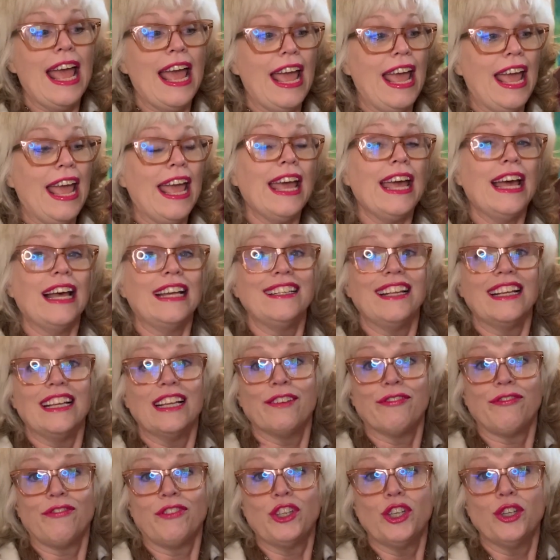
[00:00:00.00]
And
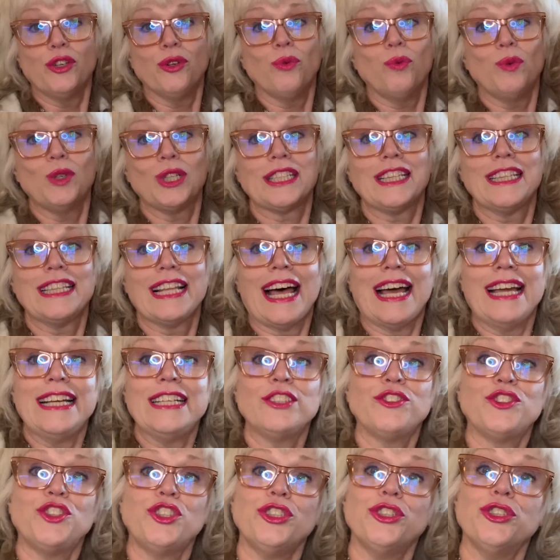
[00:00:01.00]
if you would
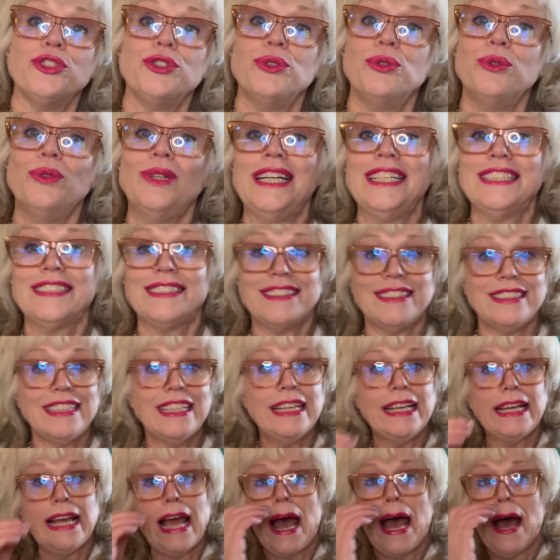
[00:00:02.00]
like to
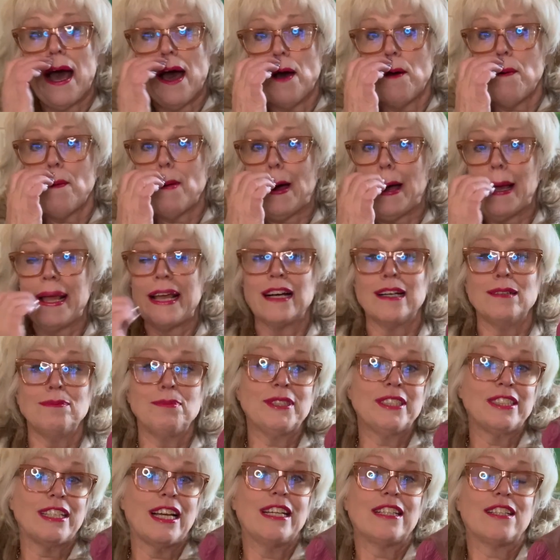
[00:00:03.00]
see how I
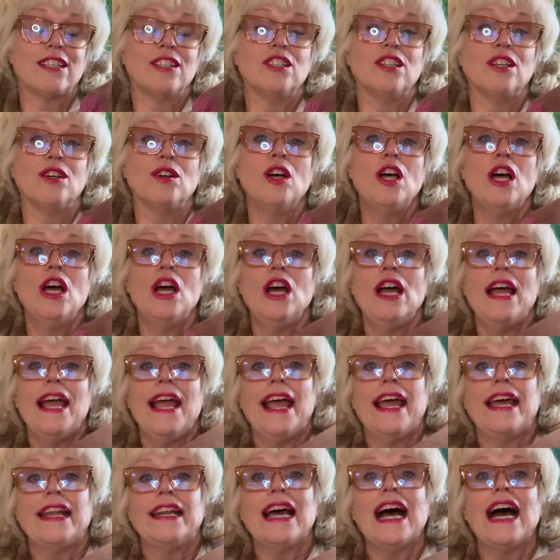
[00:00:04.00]
upcycle
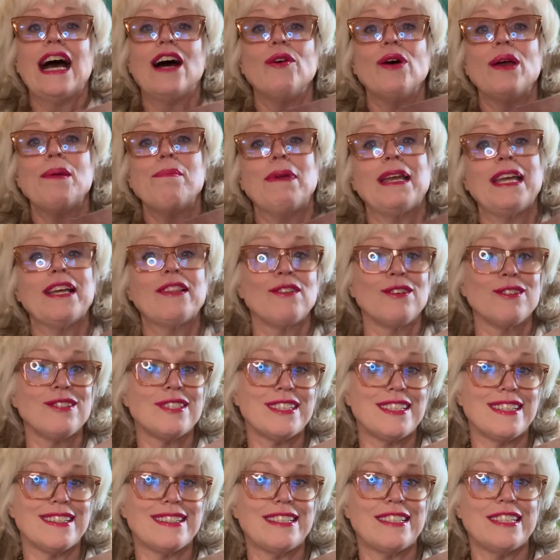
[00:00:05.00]
and how I make those
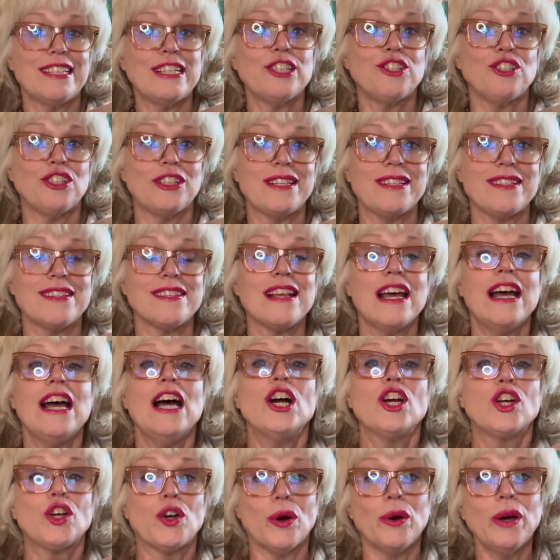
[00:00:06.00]
decisions,
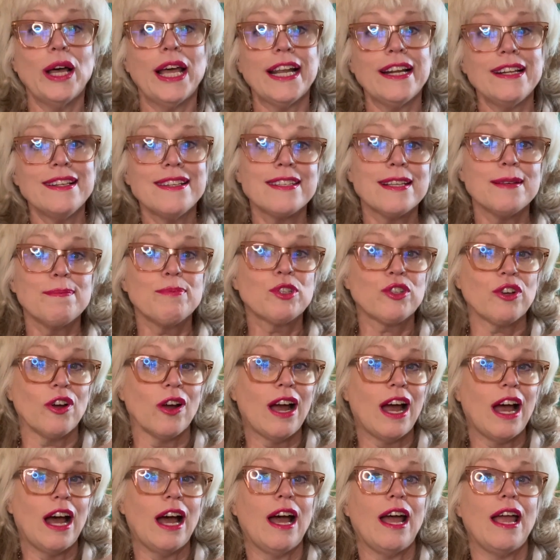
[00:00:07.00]
go ahead and
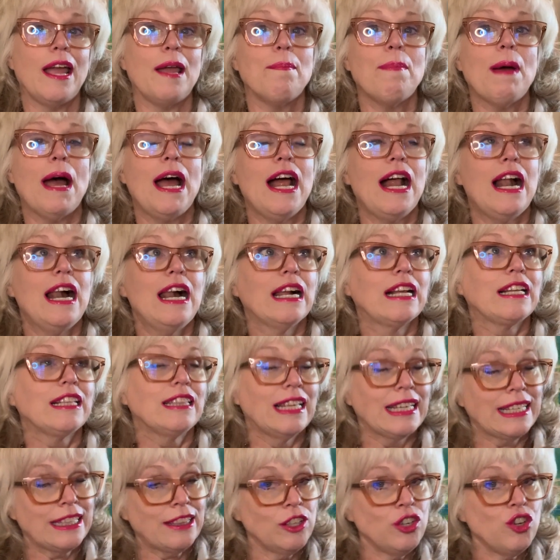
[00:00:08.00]
subscribe.
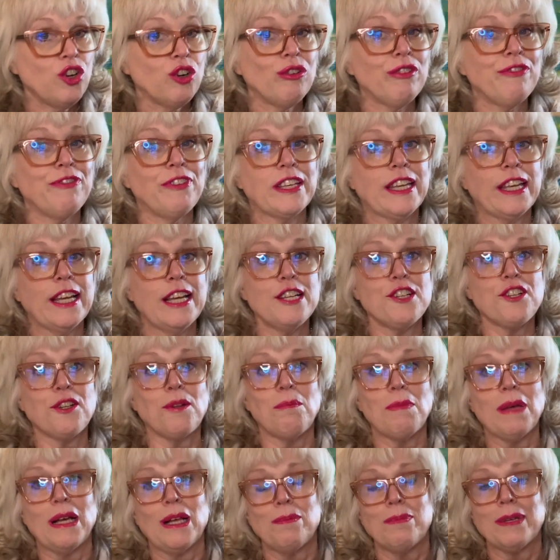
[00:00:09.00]
Click the notification
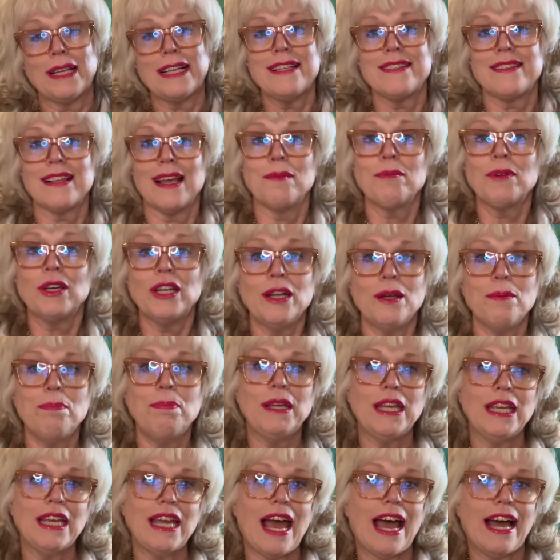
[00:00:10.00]
bell, because I'm going to
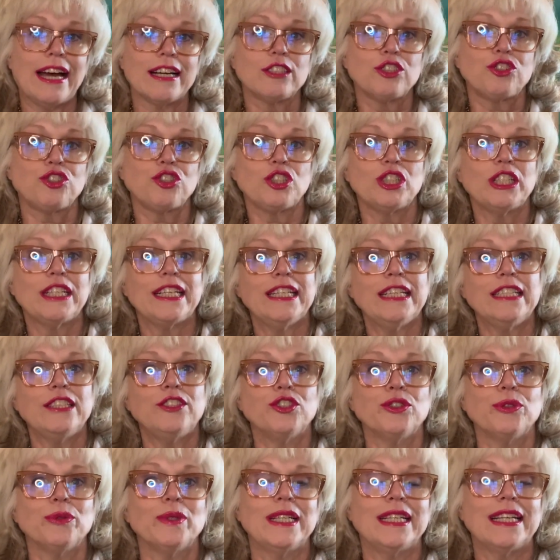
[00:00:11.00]
be actually
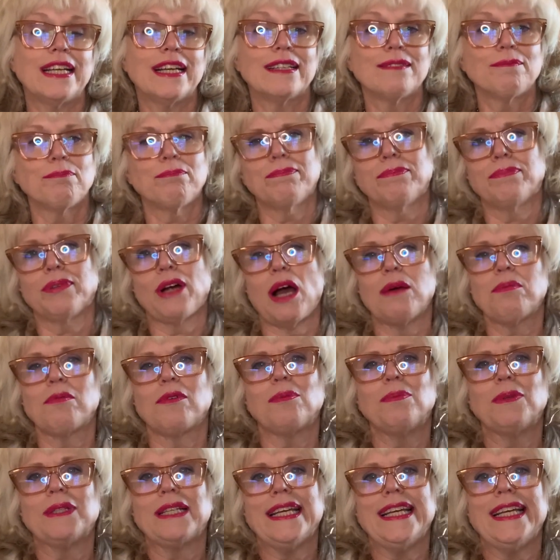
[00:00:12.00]
doing
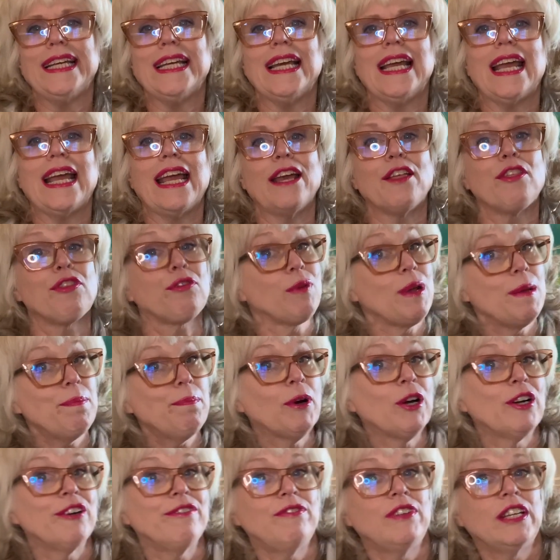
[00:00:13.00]
probably a
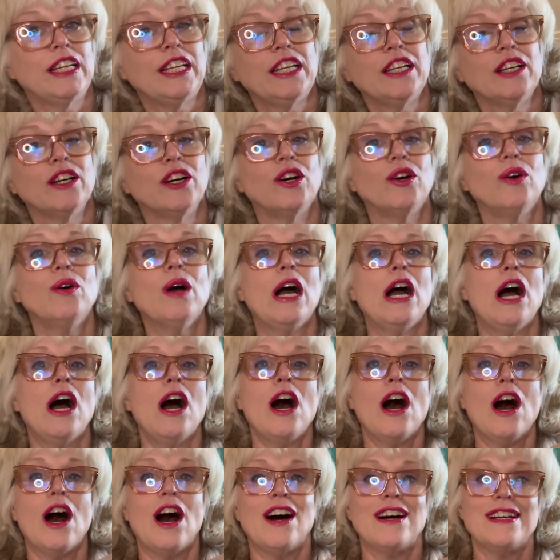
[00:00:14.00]
3-part video
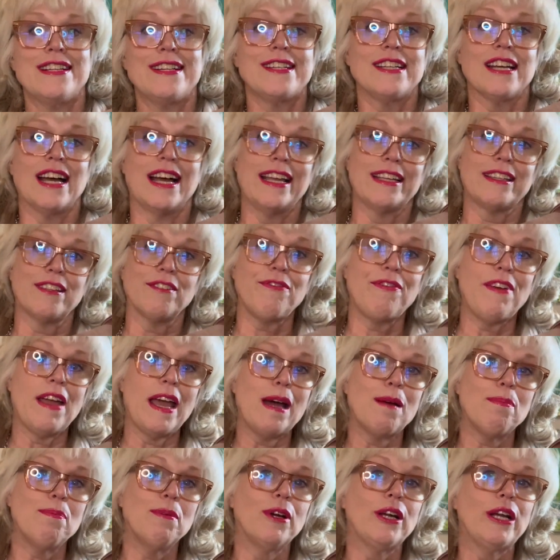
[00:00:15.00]
on dyeing the
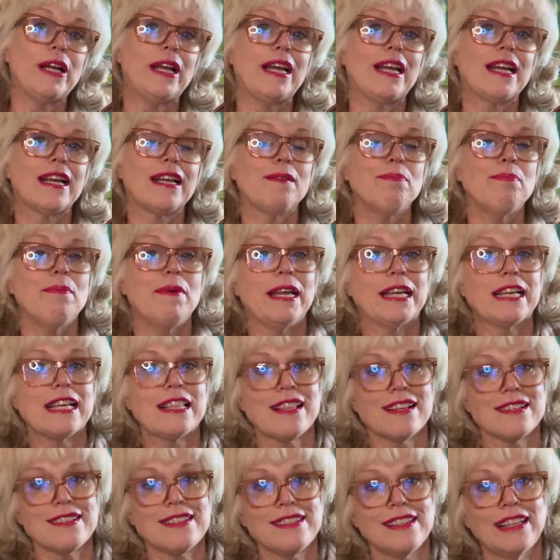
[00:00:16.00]
fabric, making
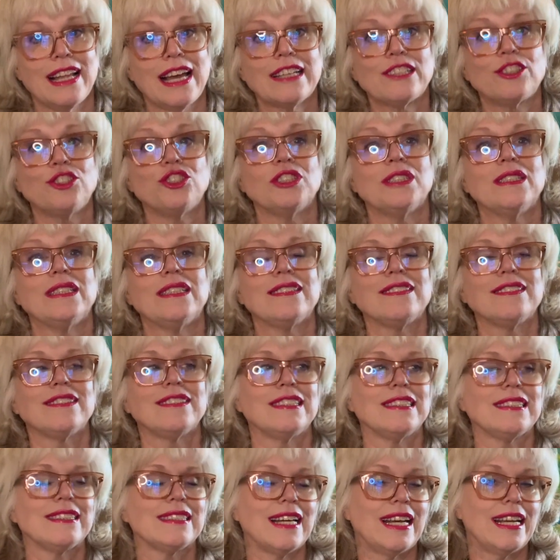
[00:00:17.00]
the selections,
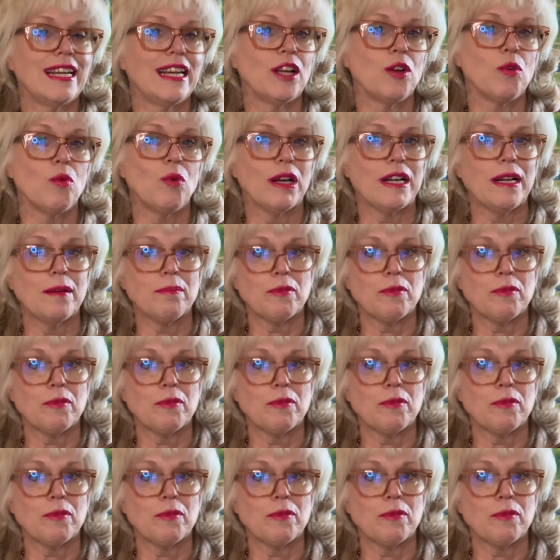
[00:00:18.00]
deciding what I'm